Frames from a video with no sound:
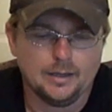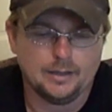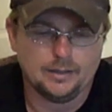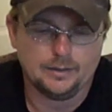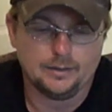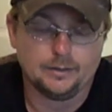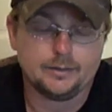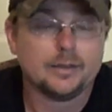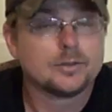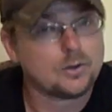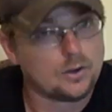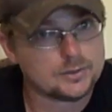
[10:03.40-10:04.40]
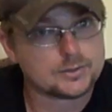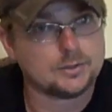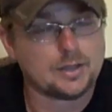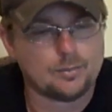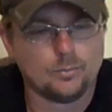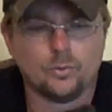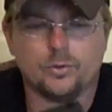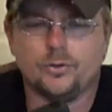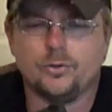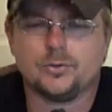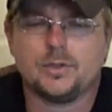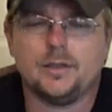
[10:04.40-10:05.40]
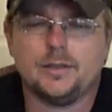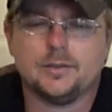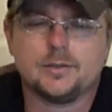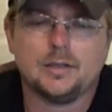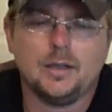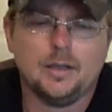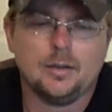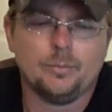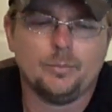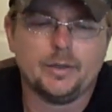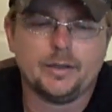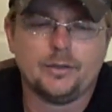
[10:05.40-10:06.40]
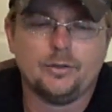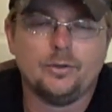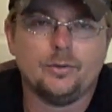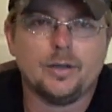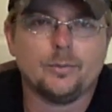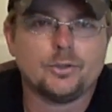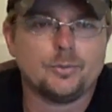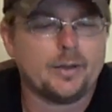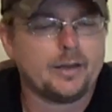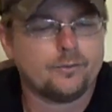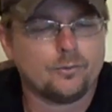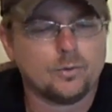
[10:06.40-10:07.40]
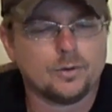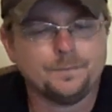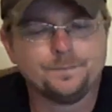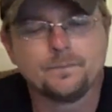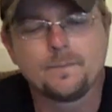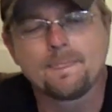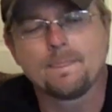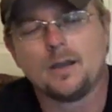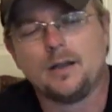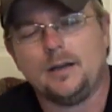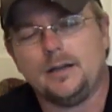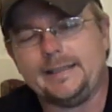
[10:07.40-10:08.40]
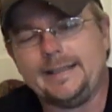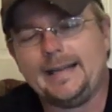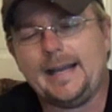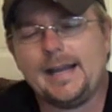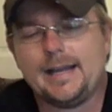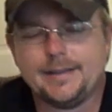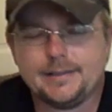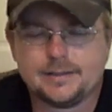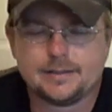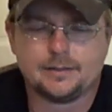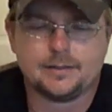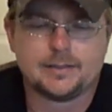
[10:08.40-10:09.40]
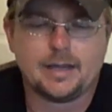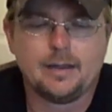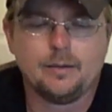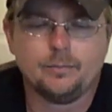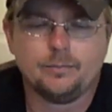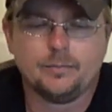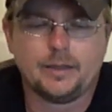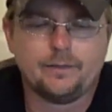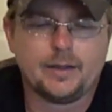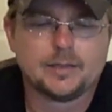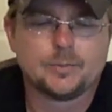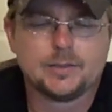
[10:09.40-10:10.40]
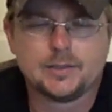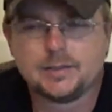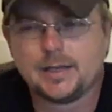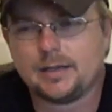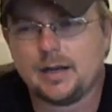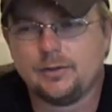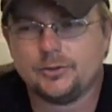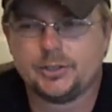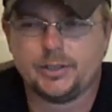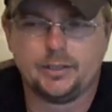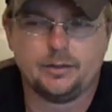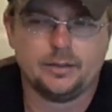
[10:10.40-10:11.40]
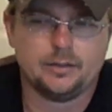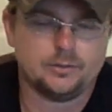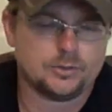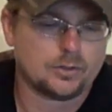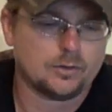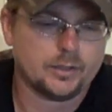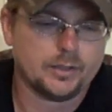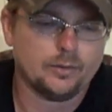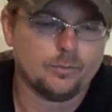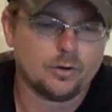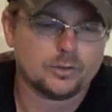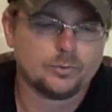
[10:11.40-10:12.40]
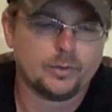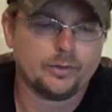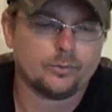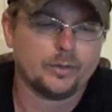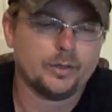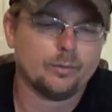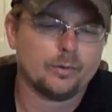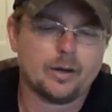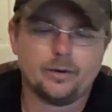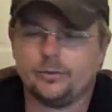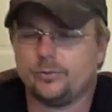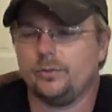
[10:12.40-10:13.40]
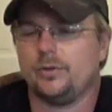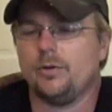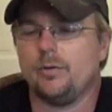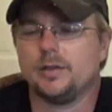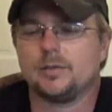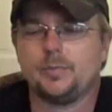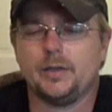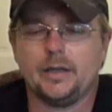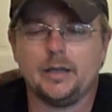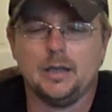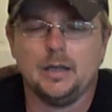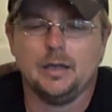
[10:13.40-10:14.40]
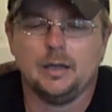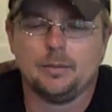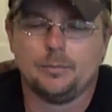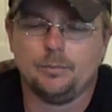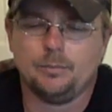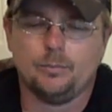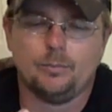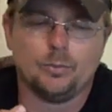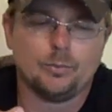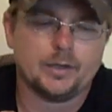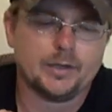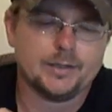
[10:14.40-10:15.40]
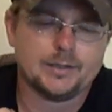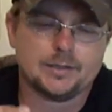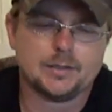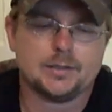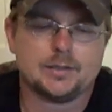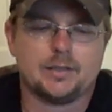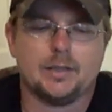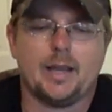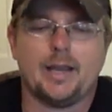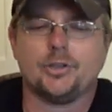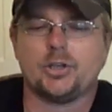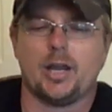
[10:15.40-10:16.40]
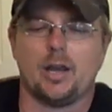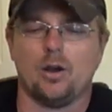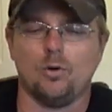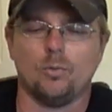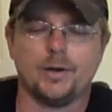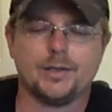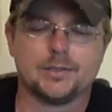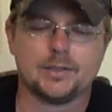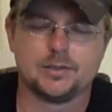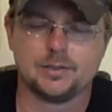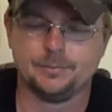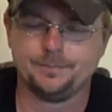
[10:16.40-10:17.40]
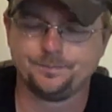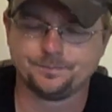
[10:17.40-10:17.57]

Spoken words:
It does cost a lot more than those guns, but you do get what you pay for. It has the same advancements in technology that started in the Mark 23 were carried through the USP, but what it is it's the HK O-ring system.